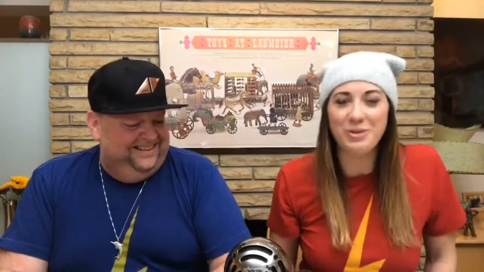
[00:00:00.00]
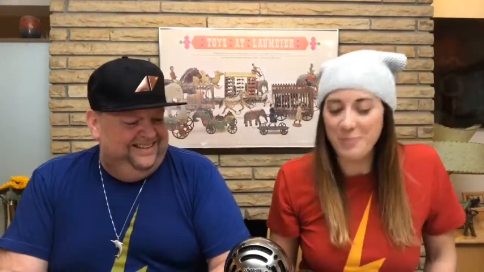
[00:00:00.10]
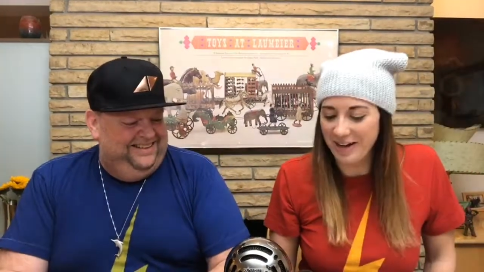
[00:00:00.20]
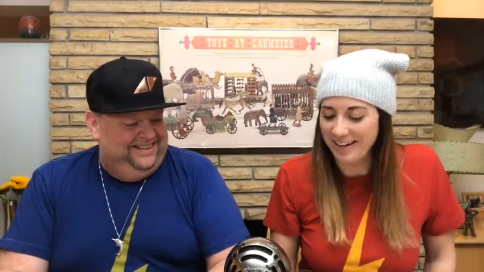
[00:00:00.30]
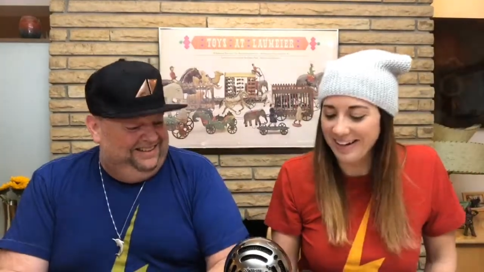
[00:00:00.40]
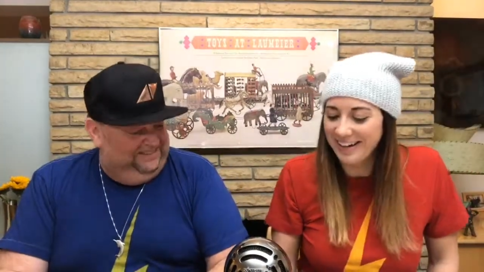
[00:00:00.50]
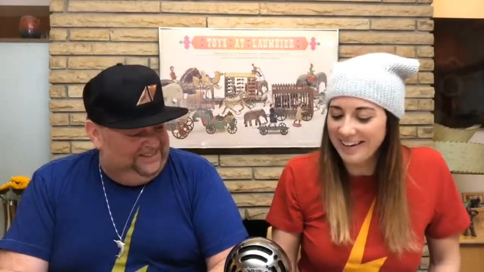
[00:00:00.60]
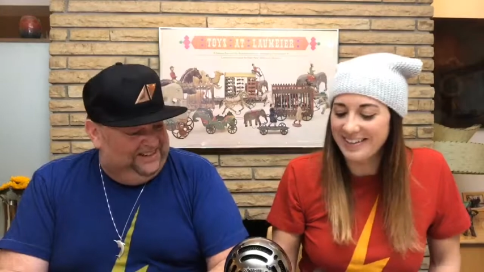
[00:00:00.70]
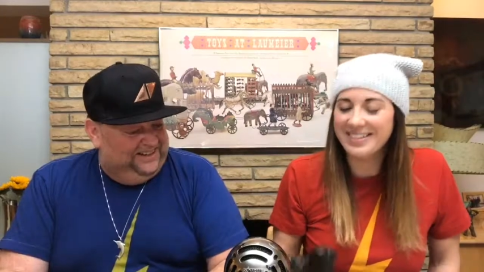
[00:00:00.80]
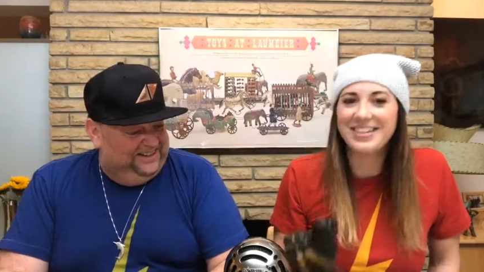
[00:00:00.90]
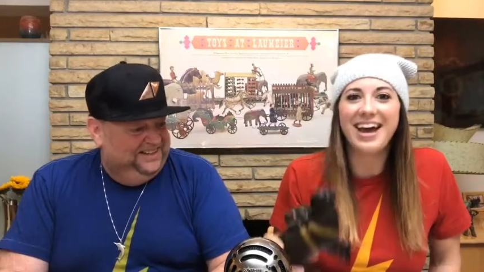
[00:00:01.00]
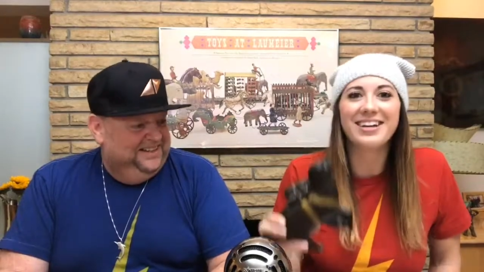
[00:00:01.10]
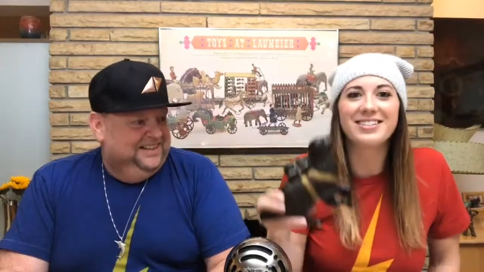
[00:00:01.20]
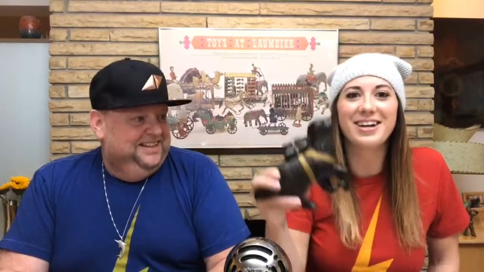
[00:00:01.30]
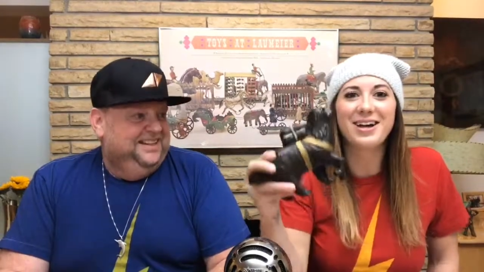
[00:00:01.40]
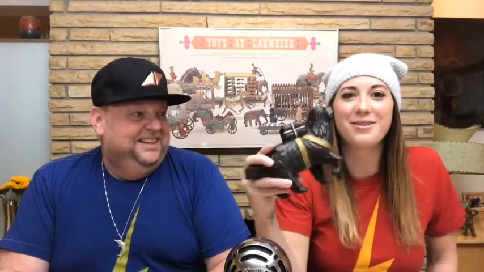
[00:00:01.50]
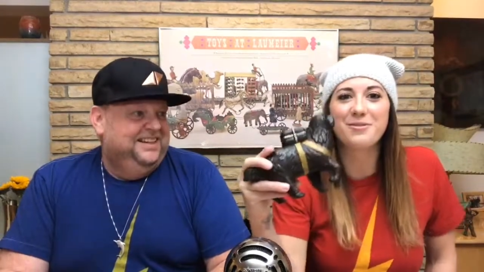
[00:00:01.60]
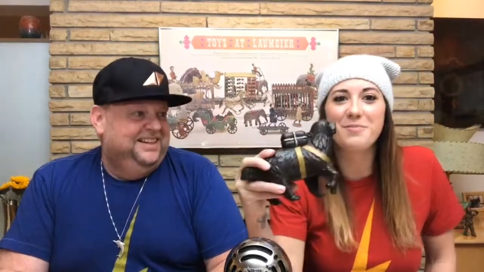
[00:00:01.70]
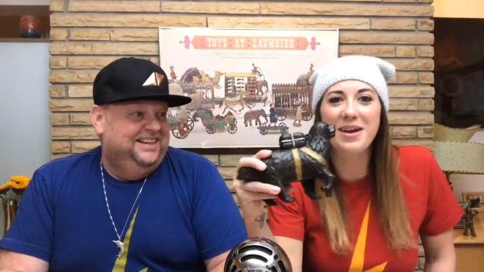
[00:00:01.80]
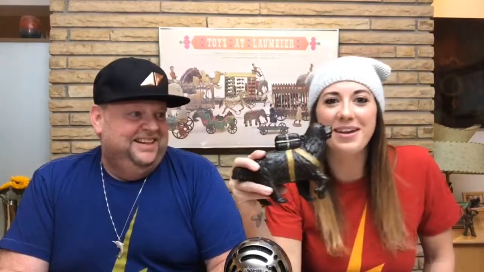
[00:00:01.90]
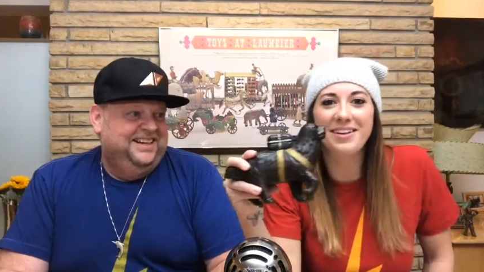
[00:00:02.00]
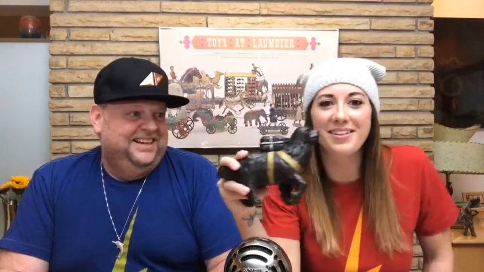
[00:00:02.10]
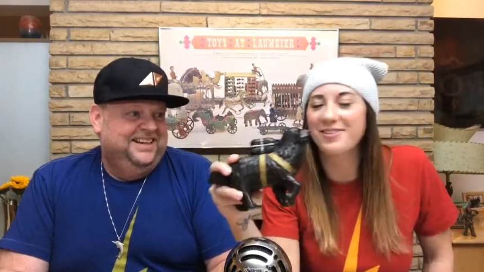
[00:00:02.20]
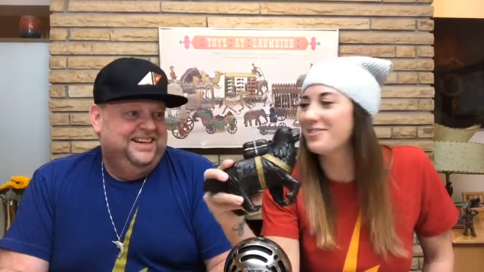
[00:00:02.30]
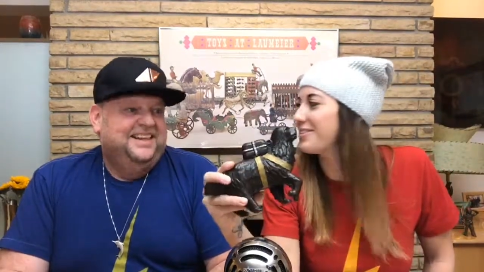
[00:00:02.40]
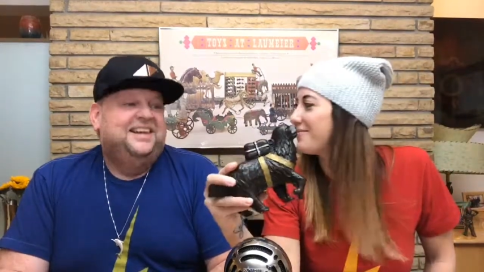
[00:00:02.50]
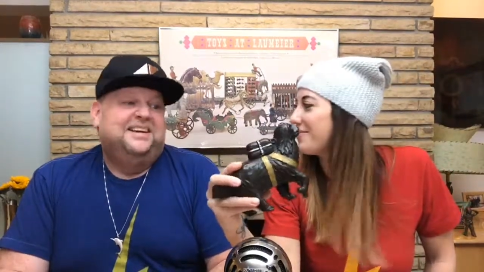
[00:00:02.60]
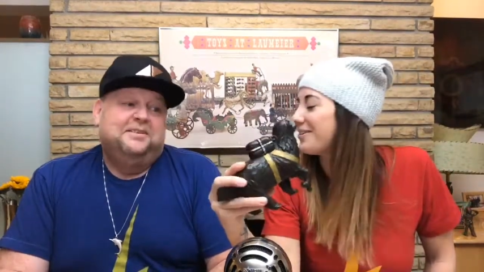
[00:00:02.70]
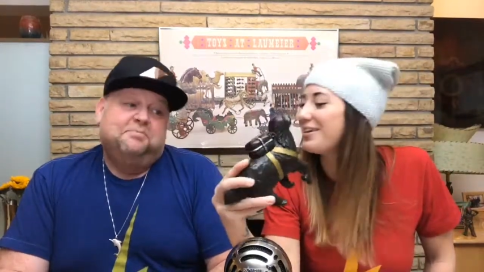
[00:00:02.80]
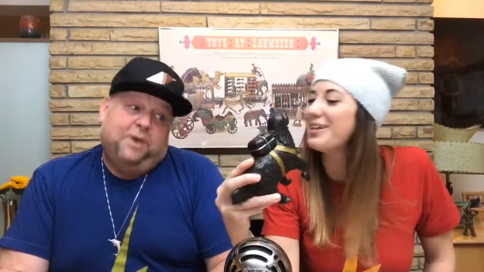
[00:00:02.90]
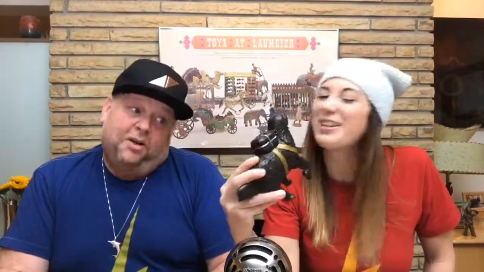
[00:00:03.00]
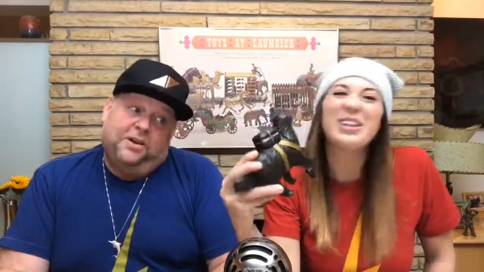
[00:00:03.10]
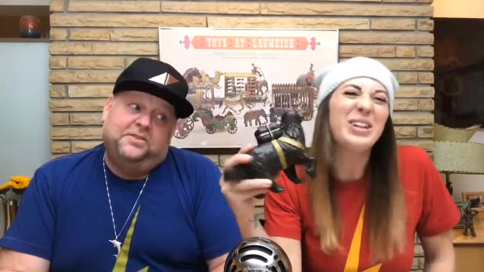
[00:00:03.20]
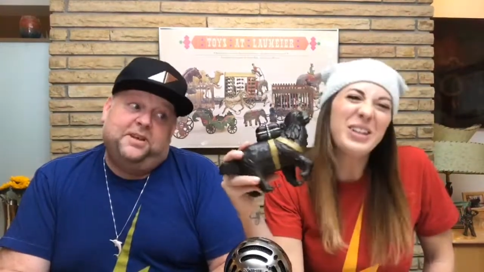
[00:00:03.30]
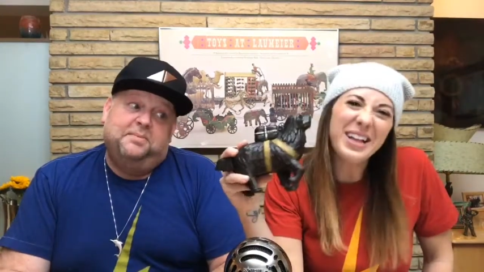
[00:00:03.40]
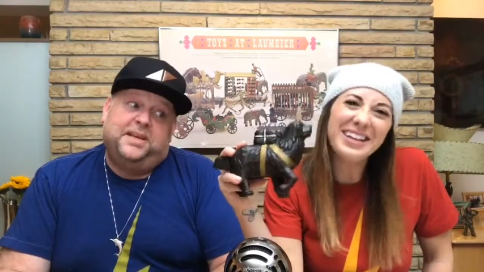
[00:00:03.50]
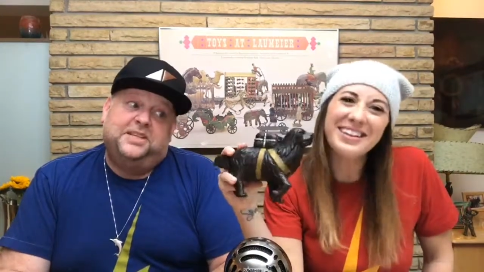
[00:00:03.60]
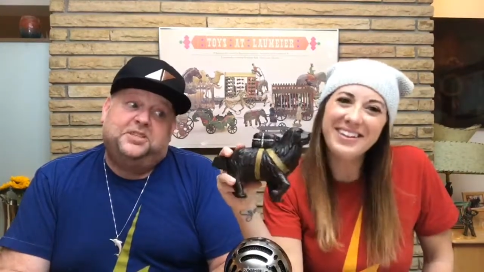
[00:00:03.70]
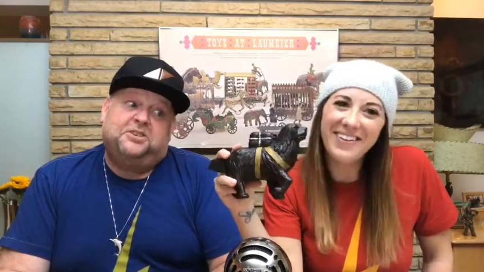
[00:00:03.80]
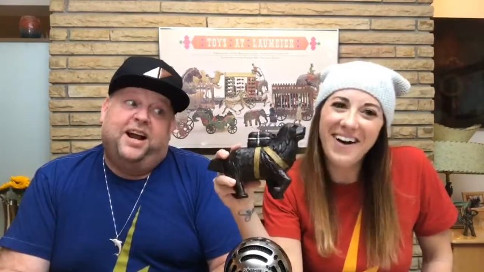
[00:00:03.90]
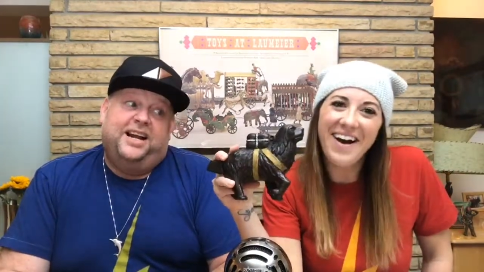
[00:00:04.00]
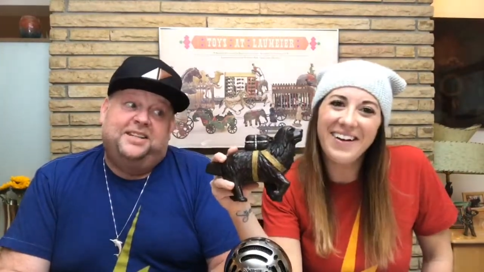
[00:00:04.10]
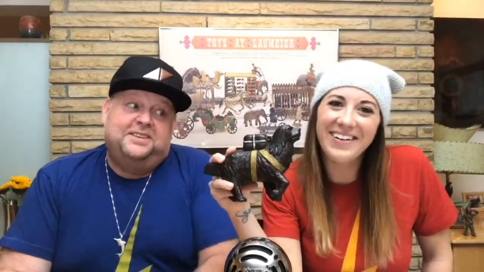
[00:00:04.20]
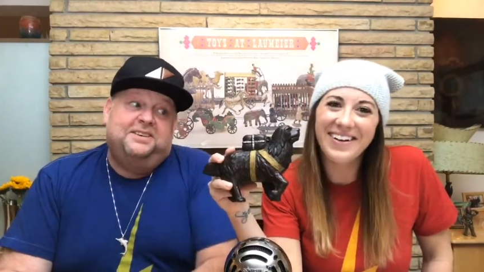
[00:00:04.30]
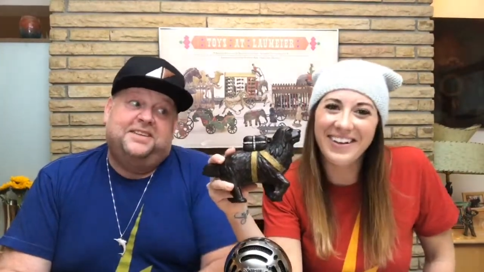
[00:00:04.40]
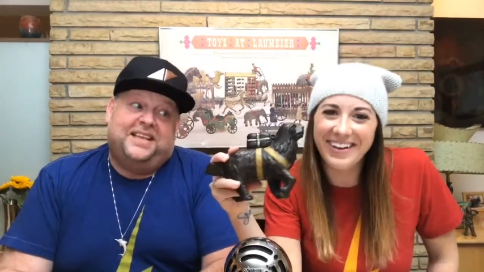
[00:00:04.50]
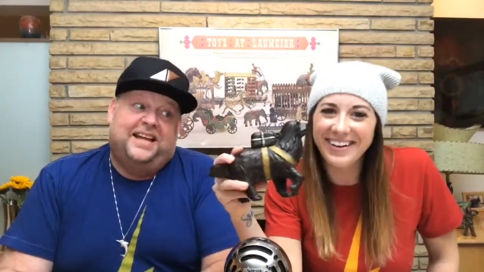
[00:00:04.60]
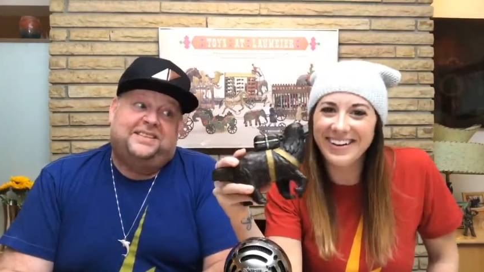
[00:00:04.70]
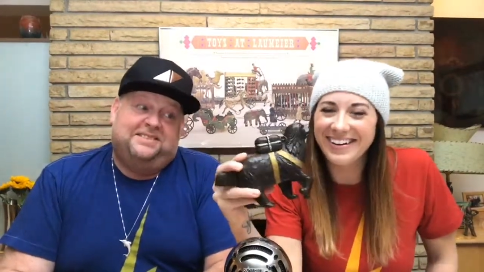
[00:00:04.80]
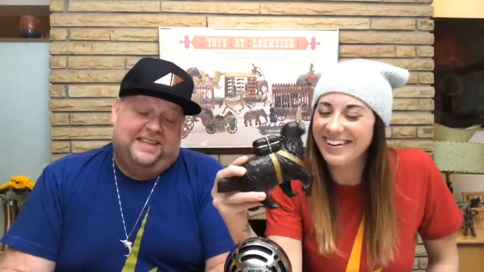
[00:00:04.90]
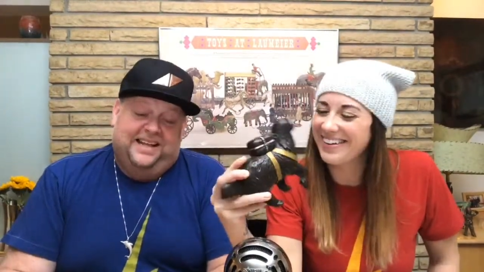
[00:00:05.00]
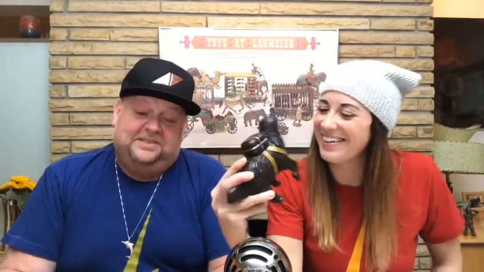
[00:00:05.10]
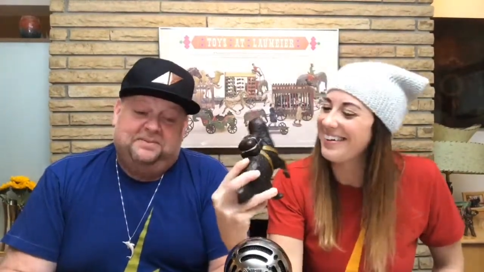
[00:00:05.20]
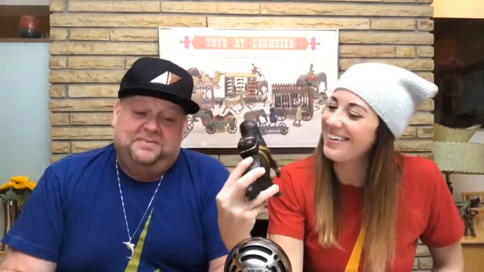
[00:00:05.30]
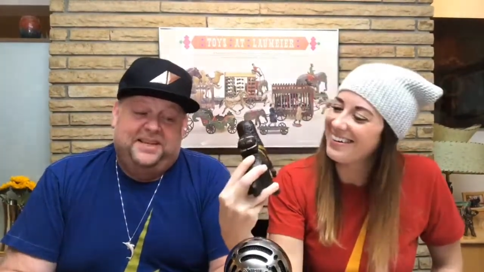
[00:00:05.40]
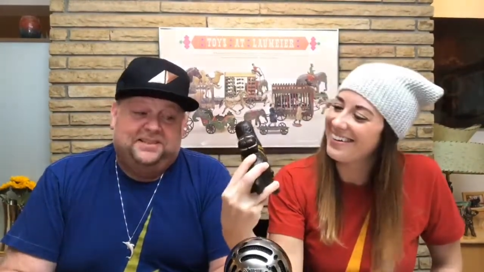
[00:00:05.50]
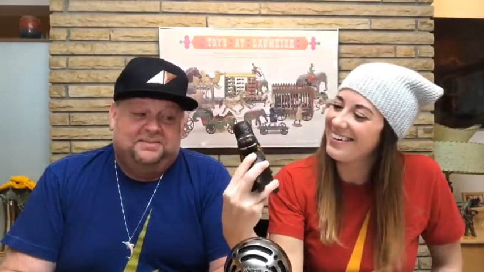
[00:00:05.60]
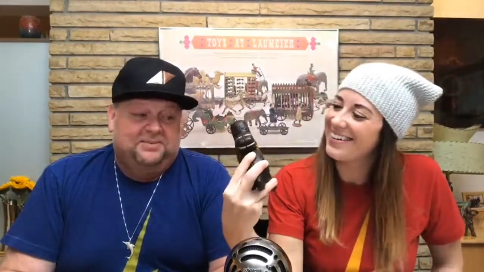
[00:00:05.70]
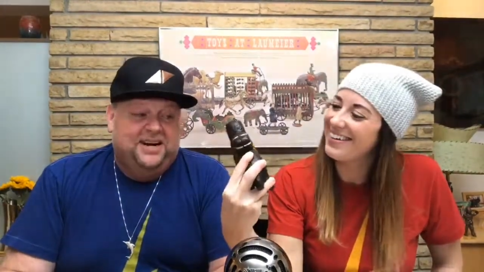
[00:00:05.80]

Speaker 1: them, but this cast iron would make it a little different
Speaker 2: Although some kids try harder. to do it, that that's what makes them